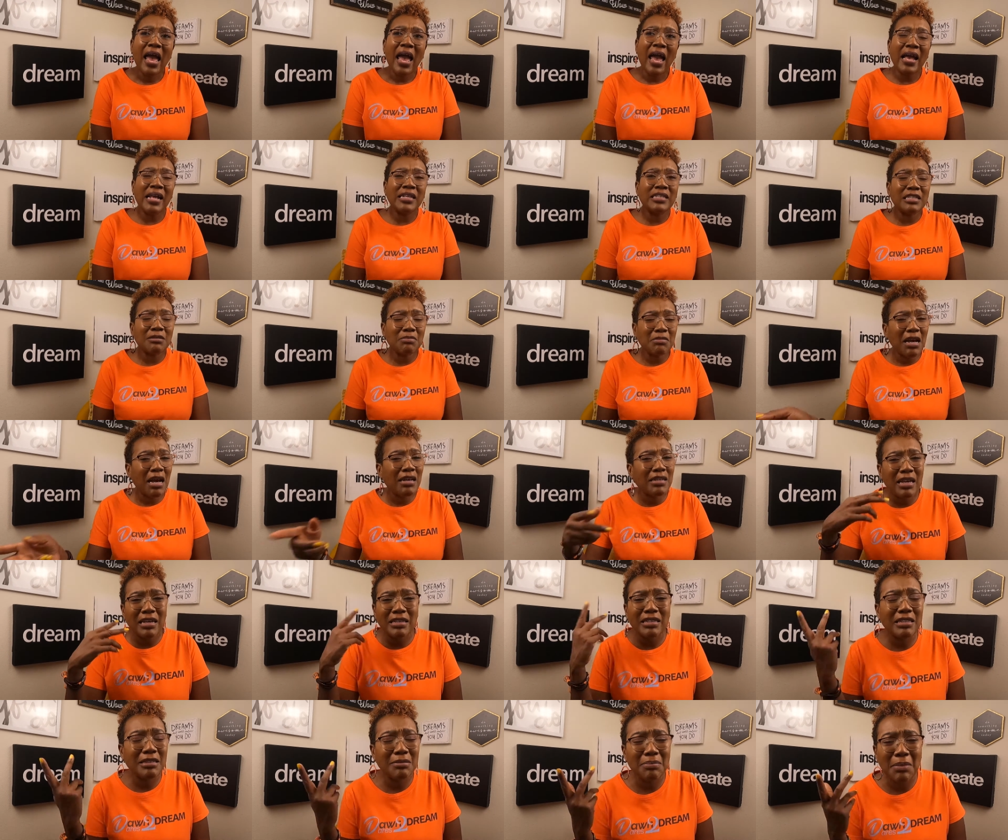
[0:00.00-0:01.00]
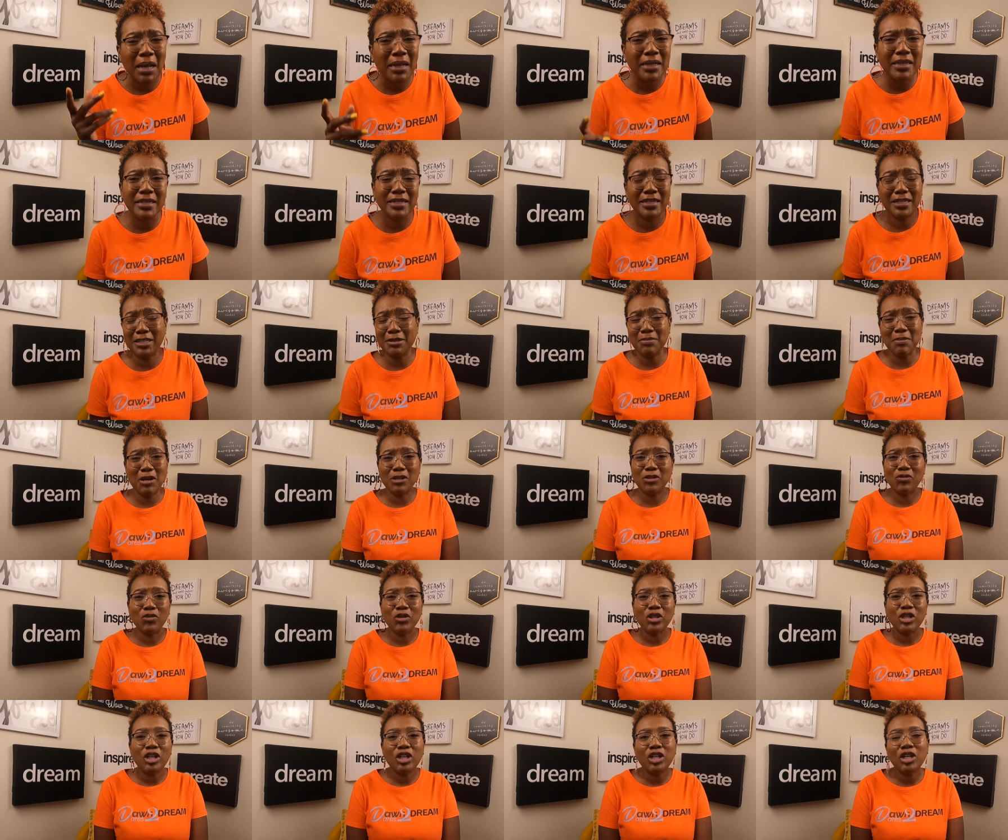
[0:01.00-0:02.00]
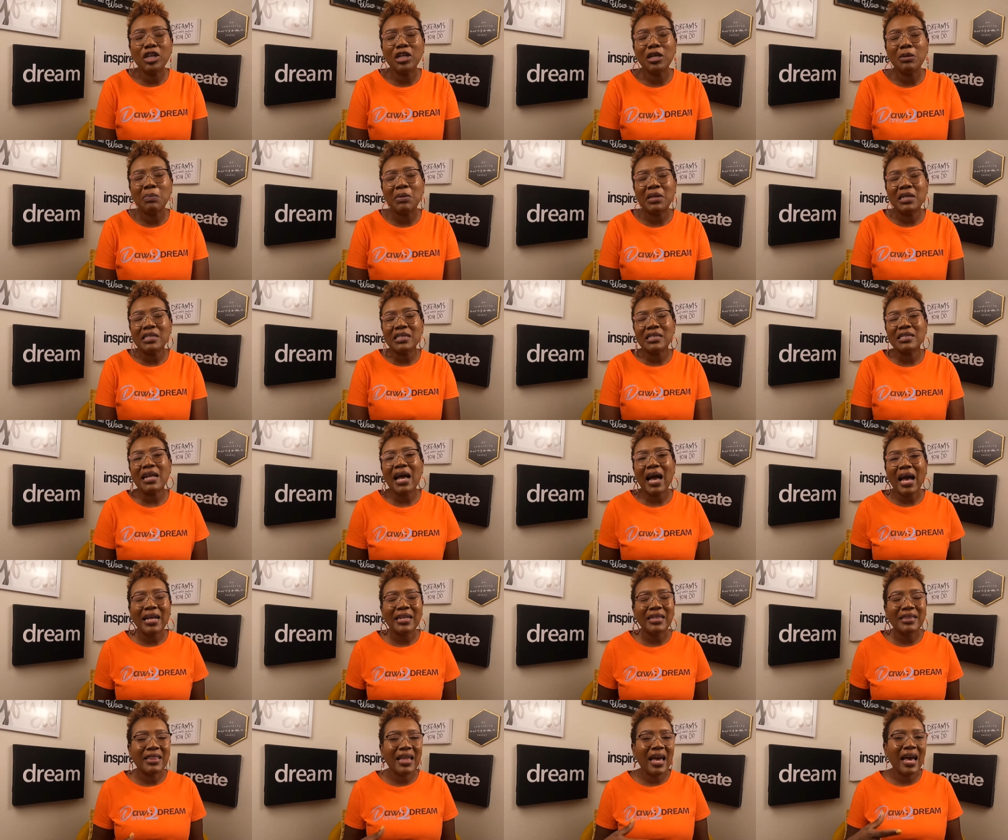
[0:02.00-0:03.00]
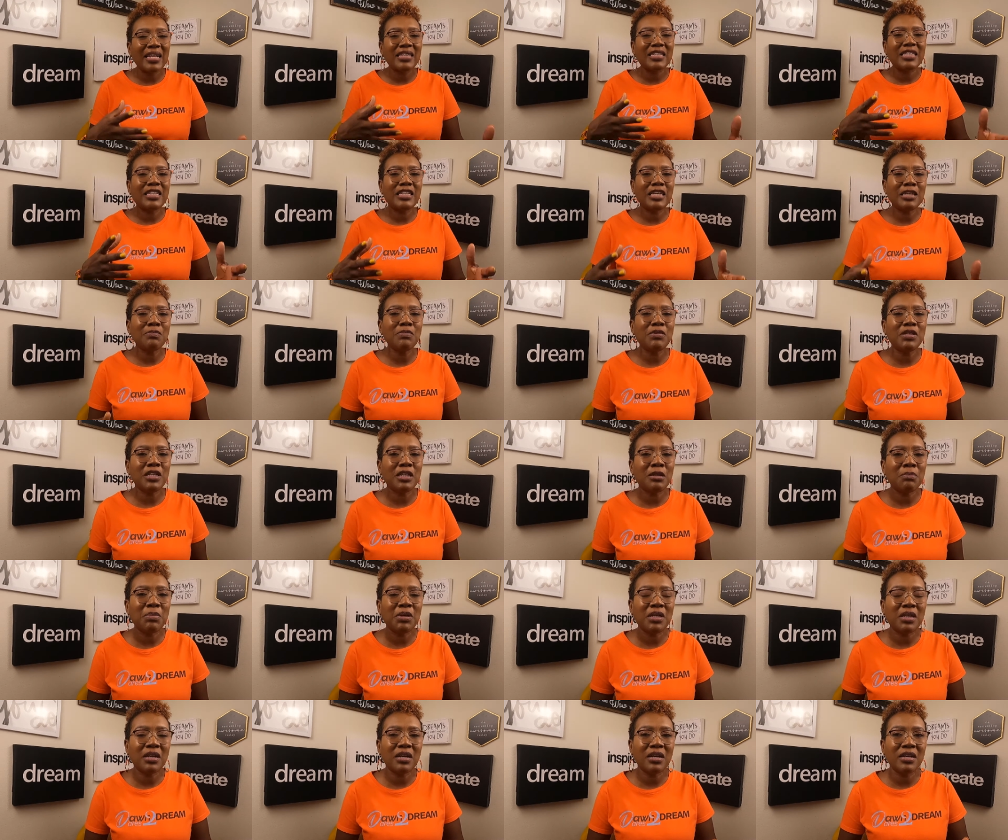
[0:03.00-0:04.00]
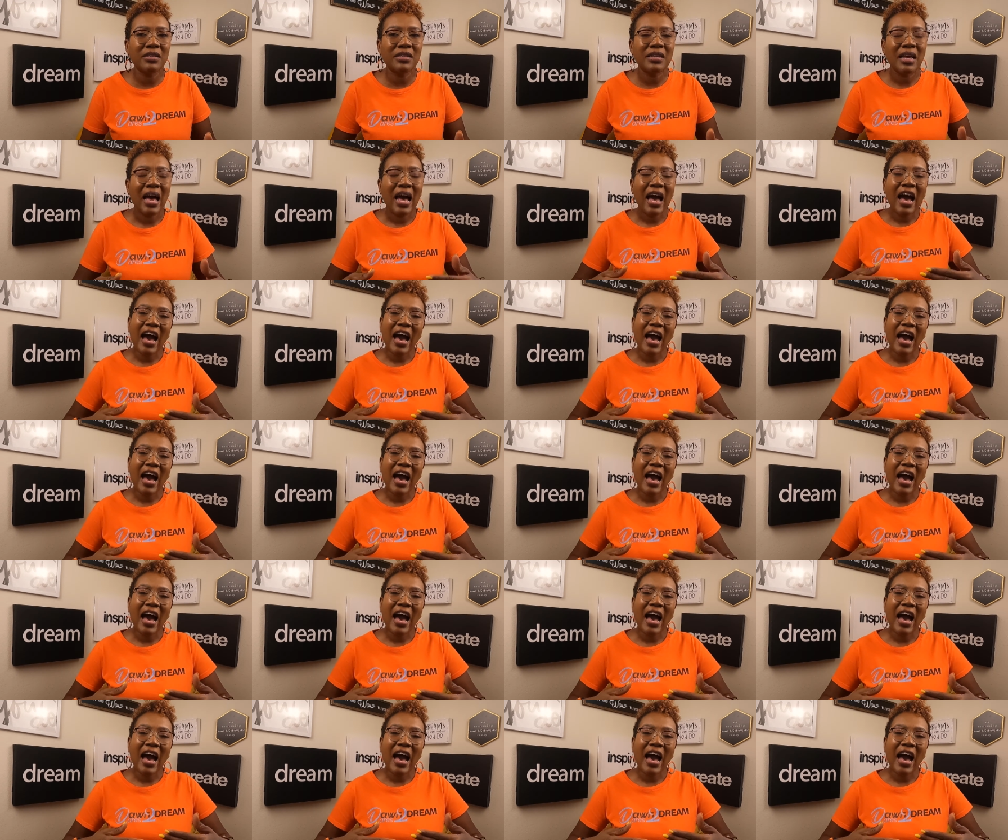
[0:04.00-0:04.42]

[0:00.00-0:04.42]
And sometimes I smell it and it smells really good, but it's not that tempting because